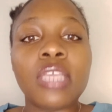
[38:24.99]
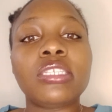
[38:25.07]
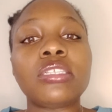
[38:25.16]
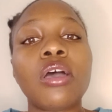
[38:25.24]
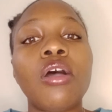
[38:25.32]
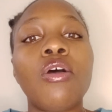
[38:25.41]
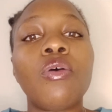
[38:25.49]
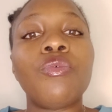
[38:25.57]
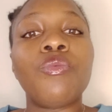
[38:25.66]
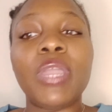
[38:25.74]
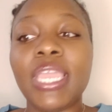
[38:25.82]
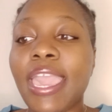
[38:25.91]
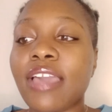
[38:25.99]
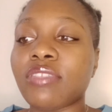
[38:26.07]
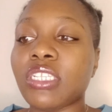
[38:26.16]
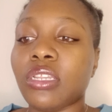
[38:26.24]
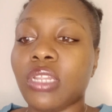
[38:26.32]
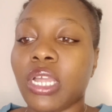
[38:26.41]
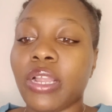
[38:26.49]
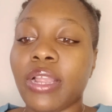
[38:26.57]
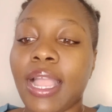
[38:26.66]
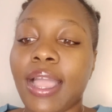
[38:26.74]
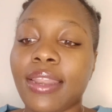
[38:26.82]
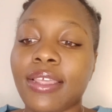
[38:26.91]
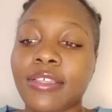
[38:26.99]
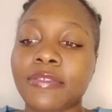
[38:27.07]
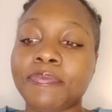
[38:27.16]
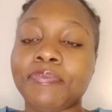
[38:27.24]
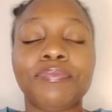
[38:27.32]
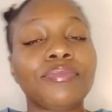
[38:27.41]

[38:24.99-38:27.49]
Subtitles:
So we have to learn how to